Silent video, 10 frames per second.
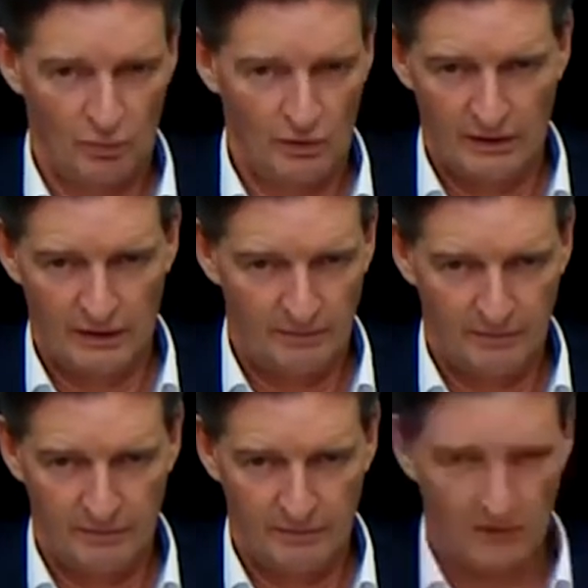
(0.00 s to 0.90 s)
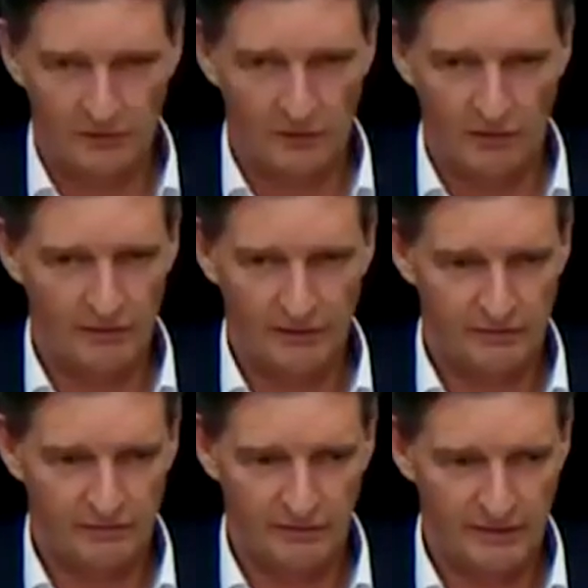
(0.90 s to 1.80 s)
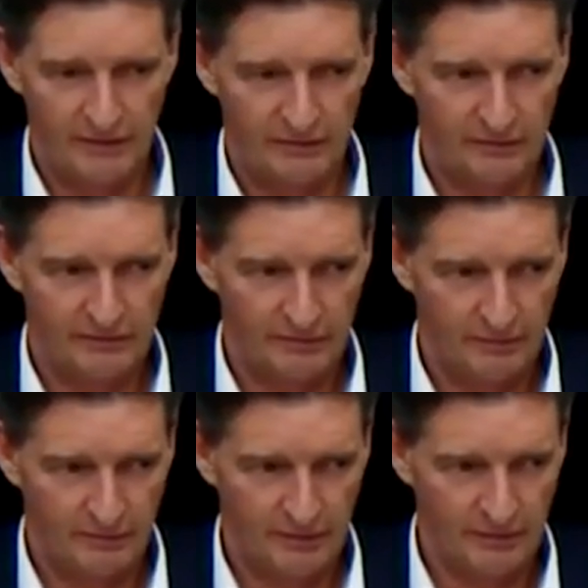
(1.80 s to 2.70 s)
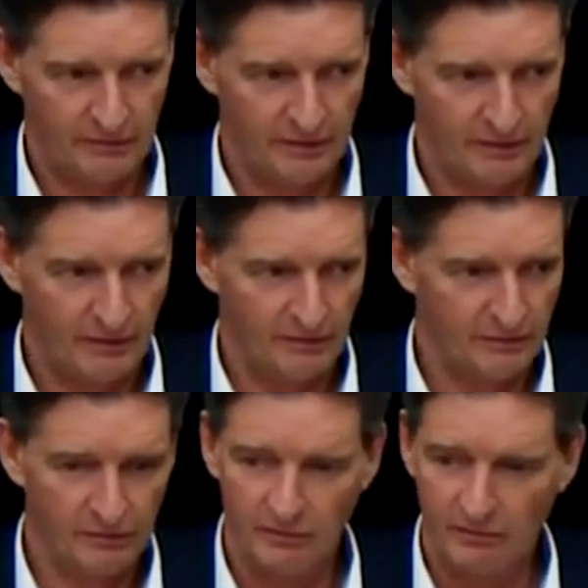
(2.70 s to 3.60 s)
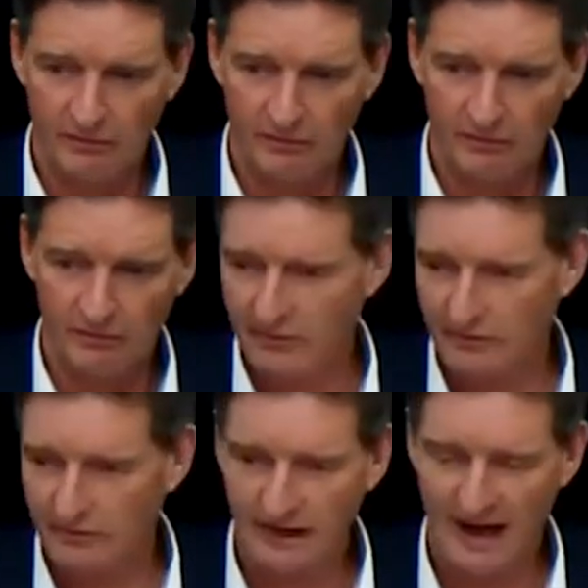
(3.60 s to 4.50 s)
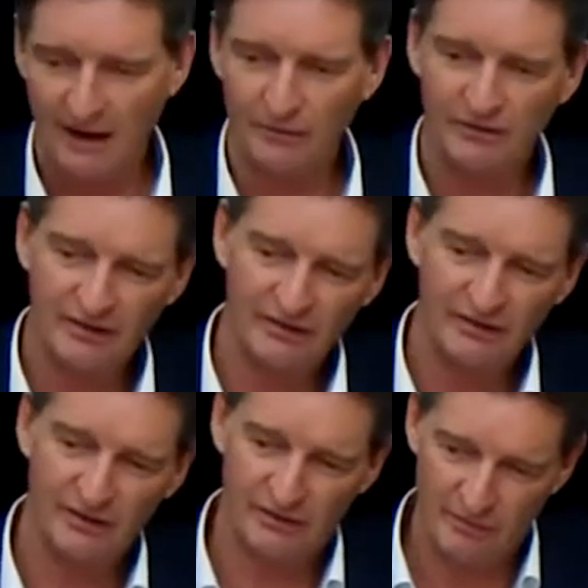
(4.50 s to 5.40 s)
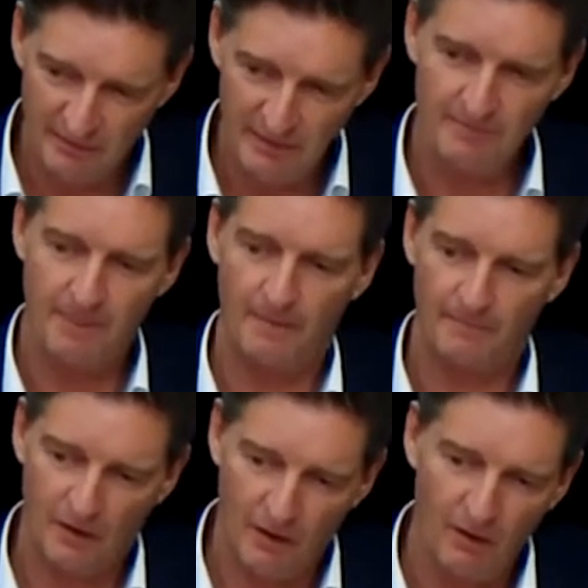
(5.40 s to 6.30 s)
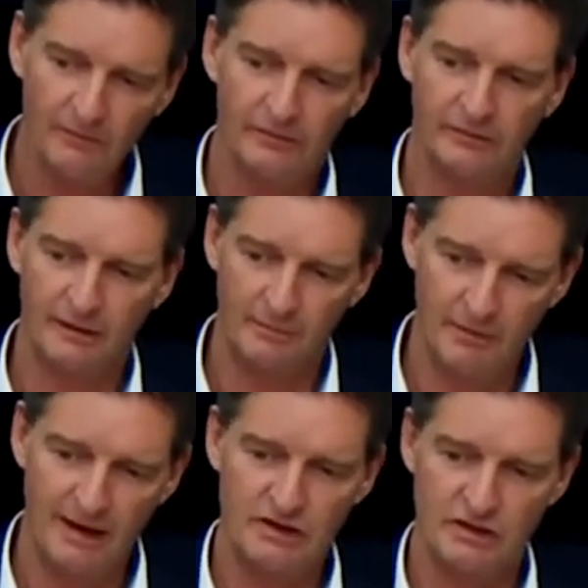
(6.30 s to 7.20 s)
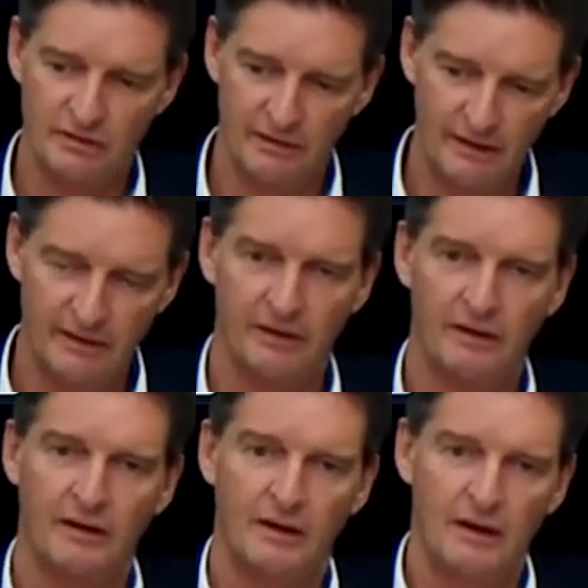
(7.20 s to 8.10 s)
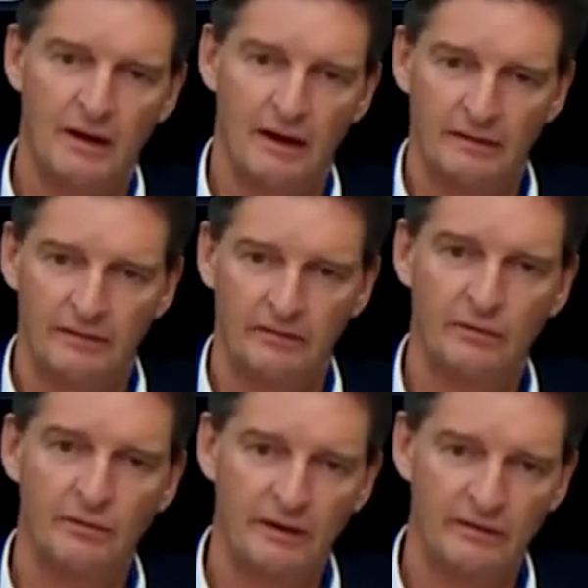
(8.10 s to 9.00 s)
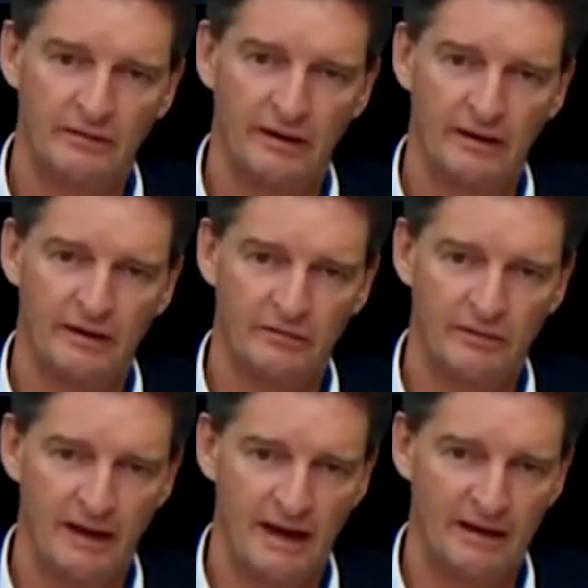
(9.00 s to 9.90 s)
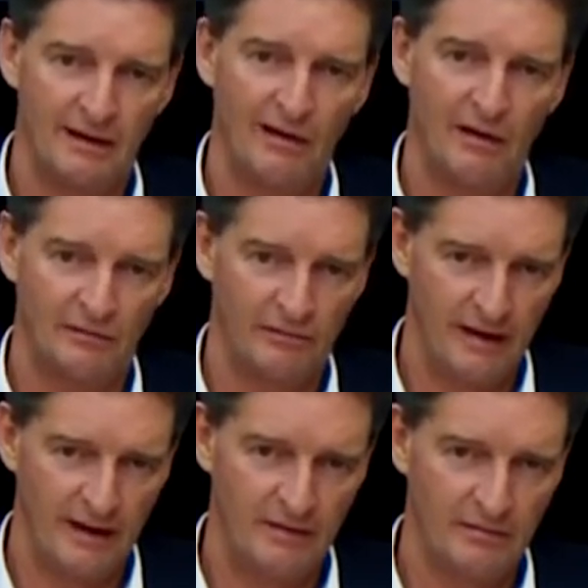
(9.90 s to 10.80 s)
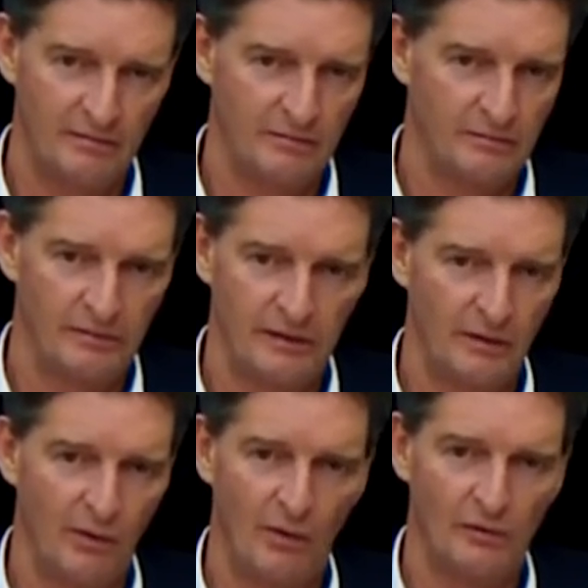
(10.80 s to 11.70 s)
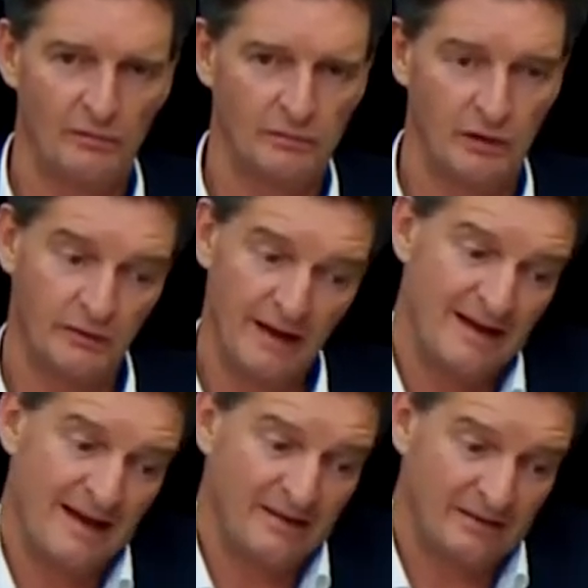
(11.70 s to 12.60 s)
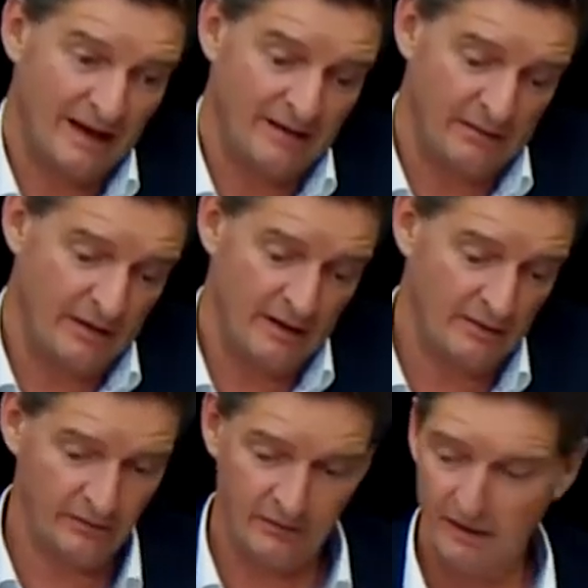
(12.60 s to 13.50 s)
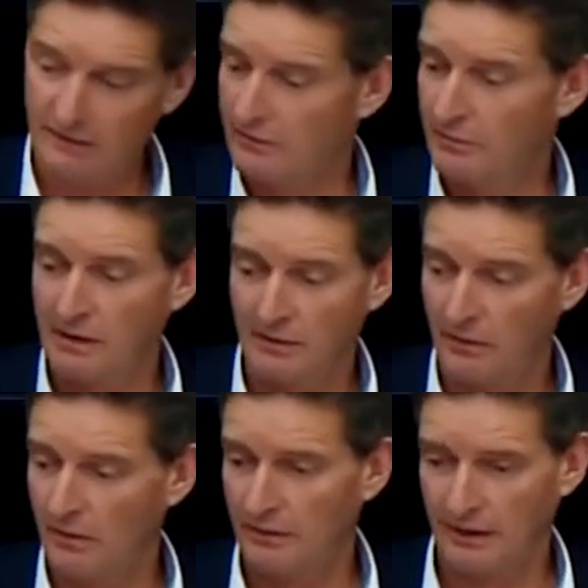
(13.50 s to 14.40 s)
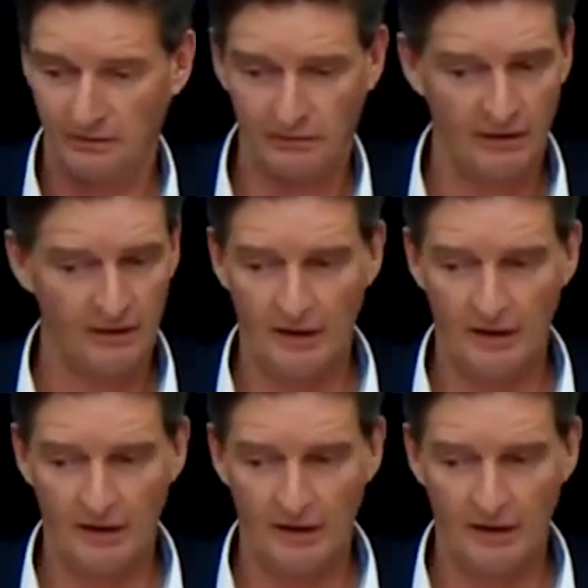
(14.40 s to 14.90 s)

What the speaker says: on the COVID for this, because they can't do the valuations of the houses and so on. So we're constantly pressuring. And through this, I guess we add a lot of value in all. And then the second thing, as I said, is the bigger Rolodex.